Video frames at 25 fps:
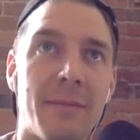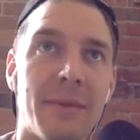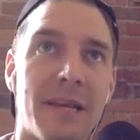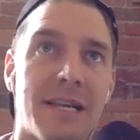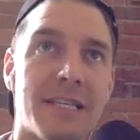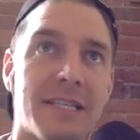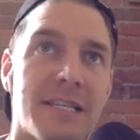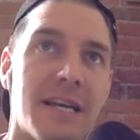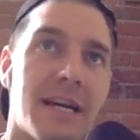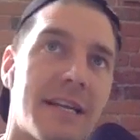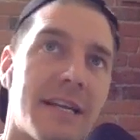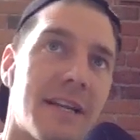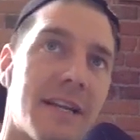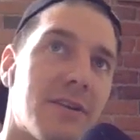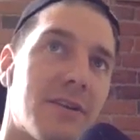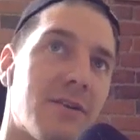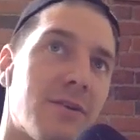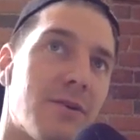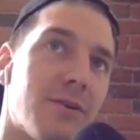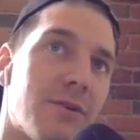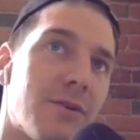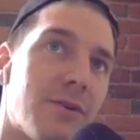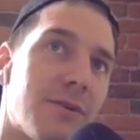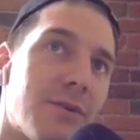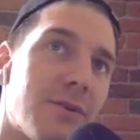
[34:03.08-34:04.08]
excited
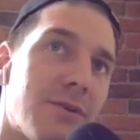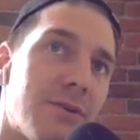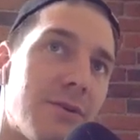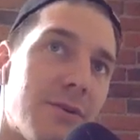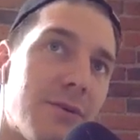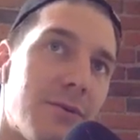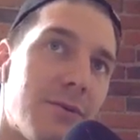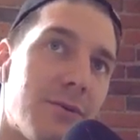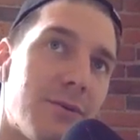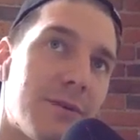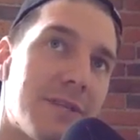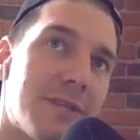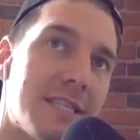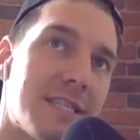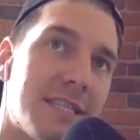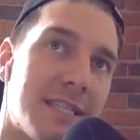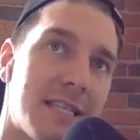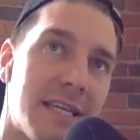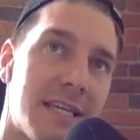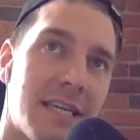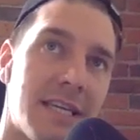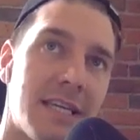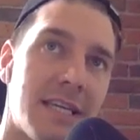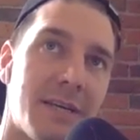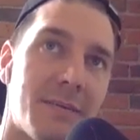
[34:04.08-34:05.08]
to
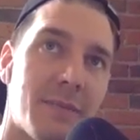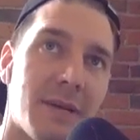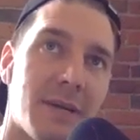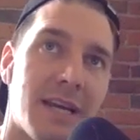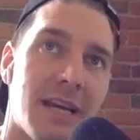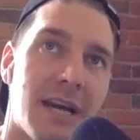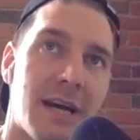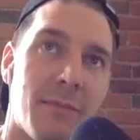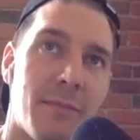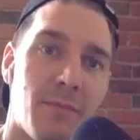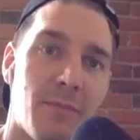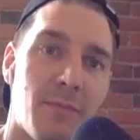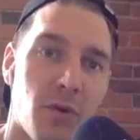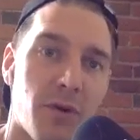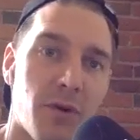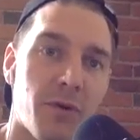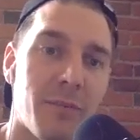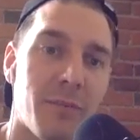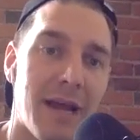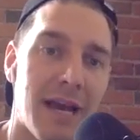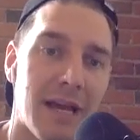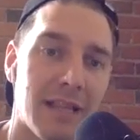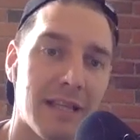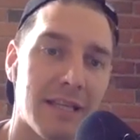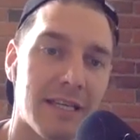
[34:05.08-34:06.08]
see become
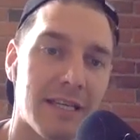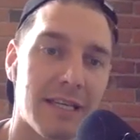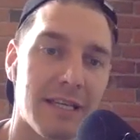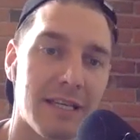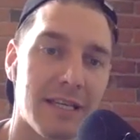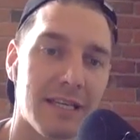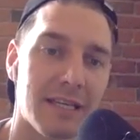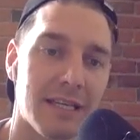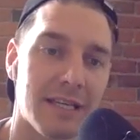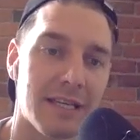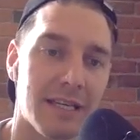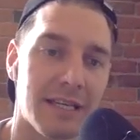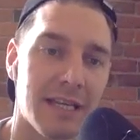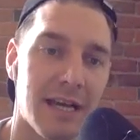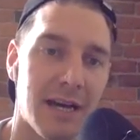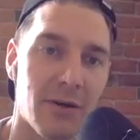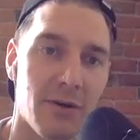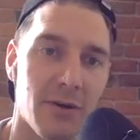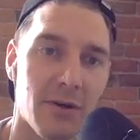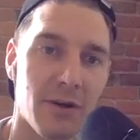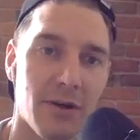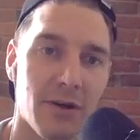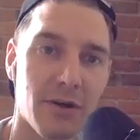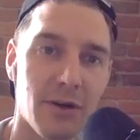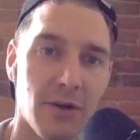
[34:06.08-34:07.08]
normality in
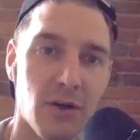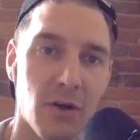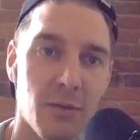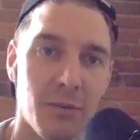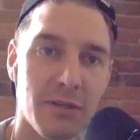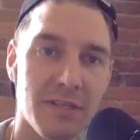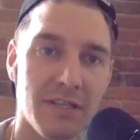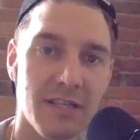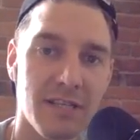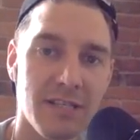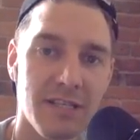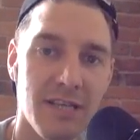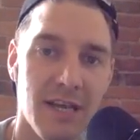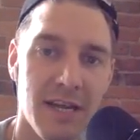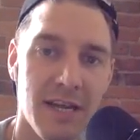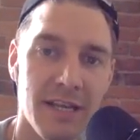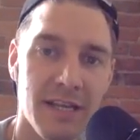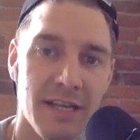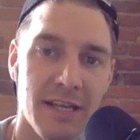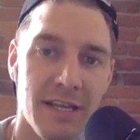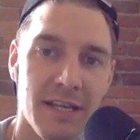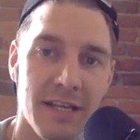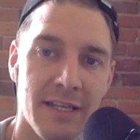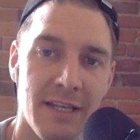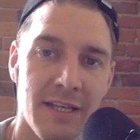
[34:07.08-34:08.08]
our global
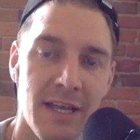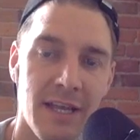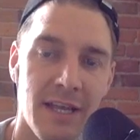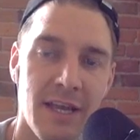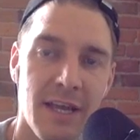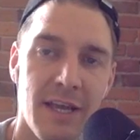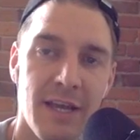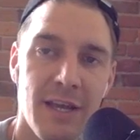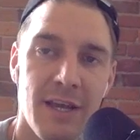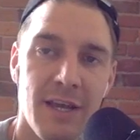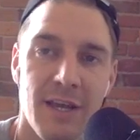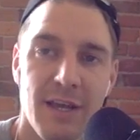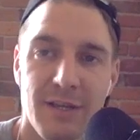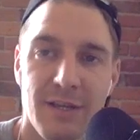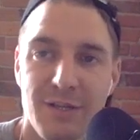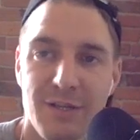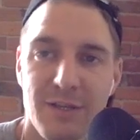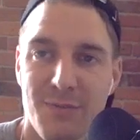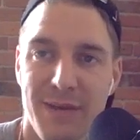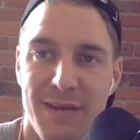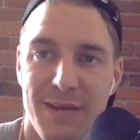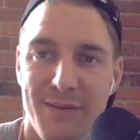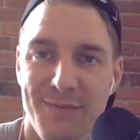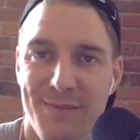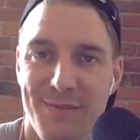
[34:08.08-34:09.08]
society. And so
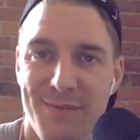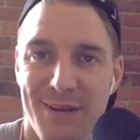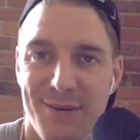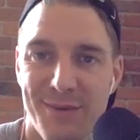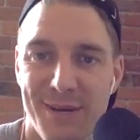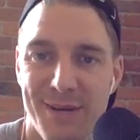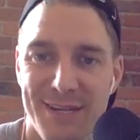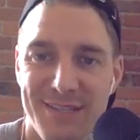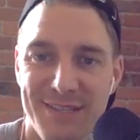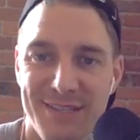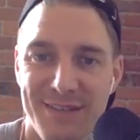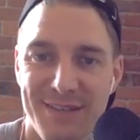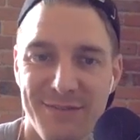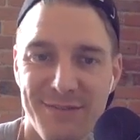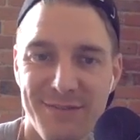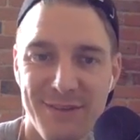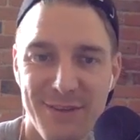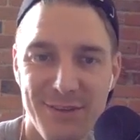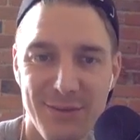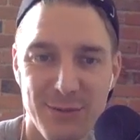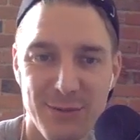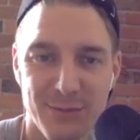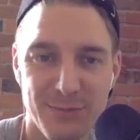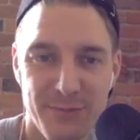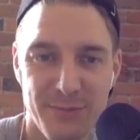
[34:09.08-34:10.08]
my question for
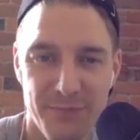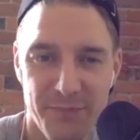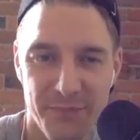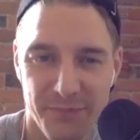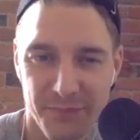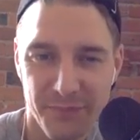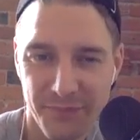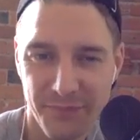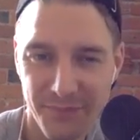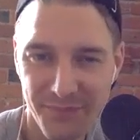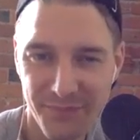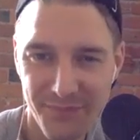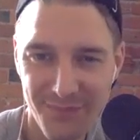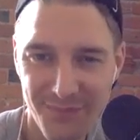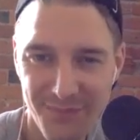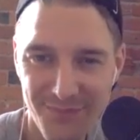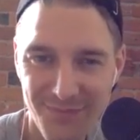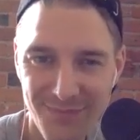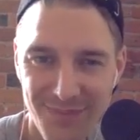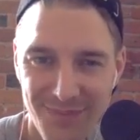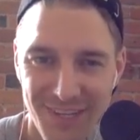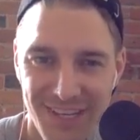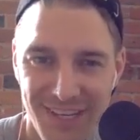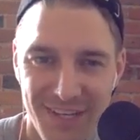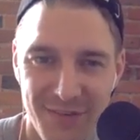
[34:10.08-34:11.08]
you
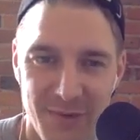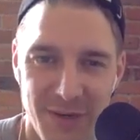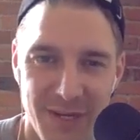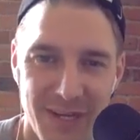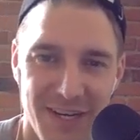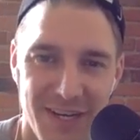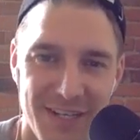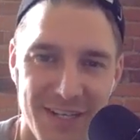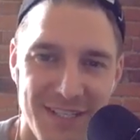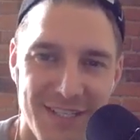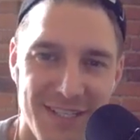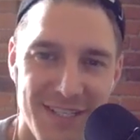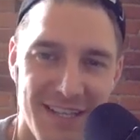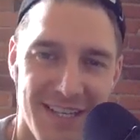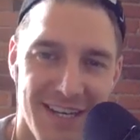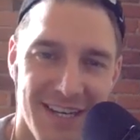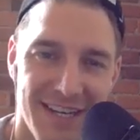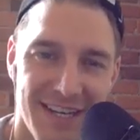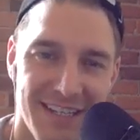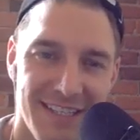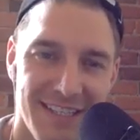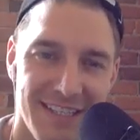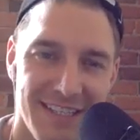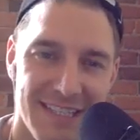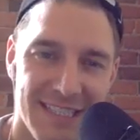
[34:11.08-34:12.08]
in regards to
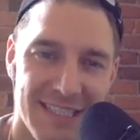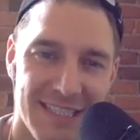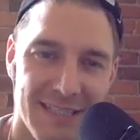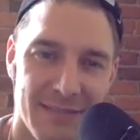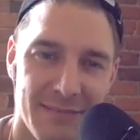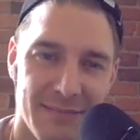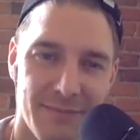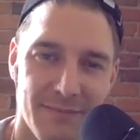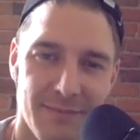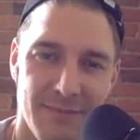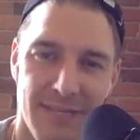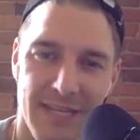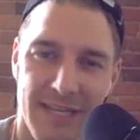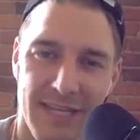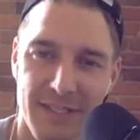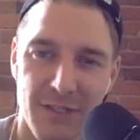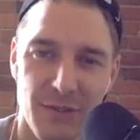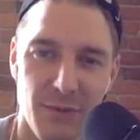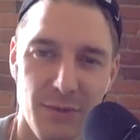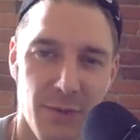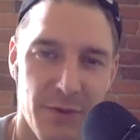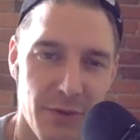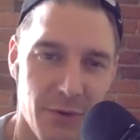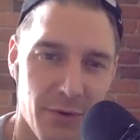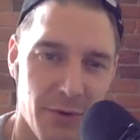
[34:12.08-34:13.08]
that, it has to
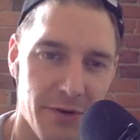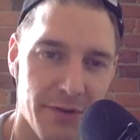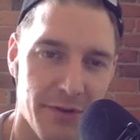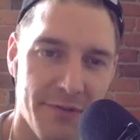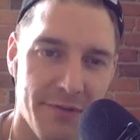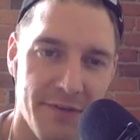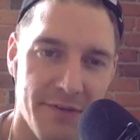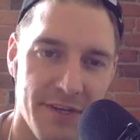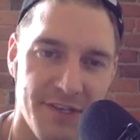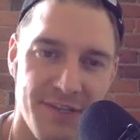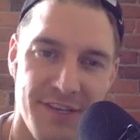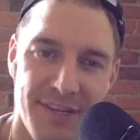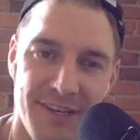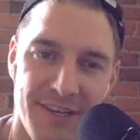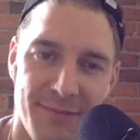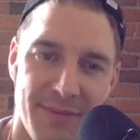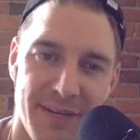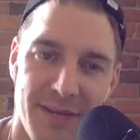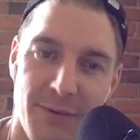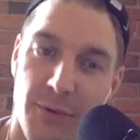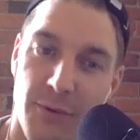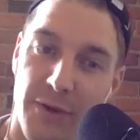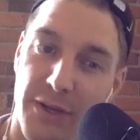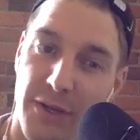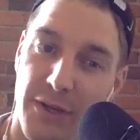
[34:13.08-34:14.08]
do with Earth vision,
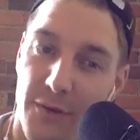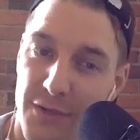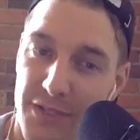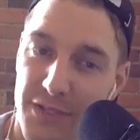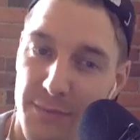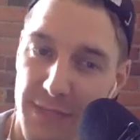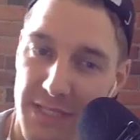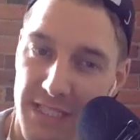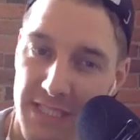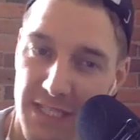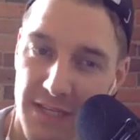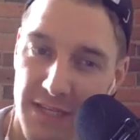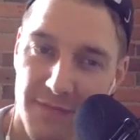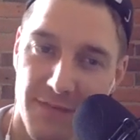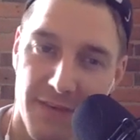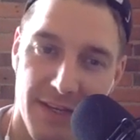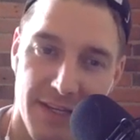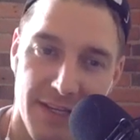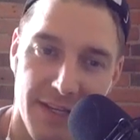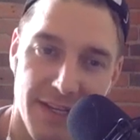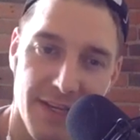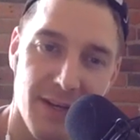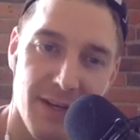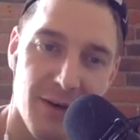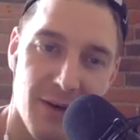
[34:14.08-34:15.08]
but I want to go
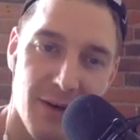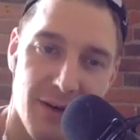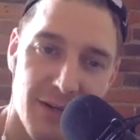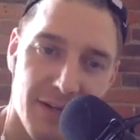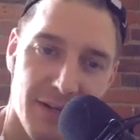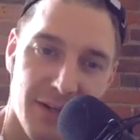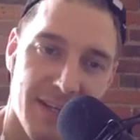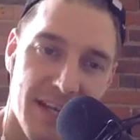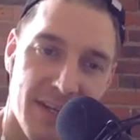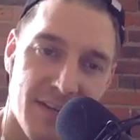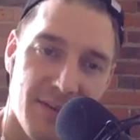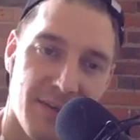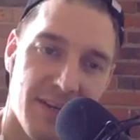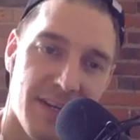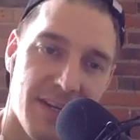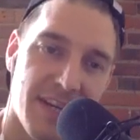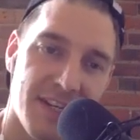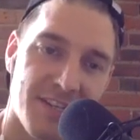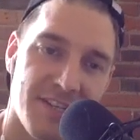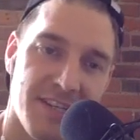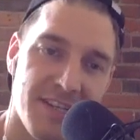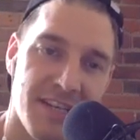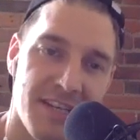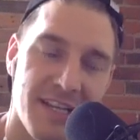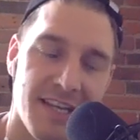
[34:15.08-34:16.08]
specific on
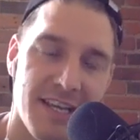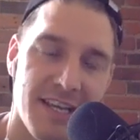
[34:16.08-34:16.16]
education.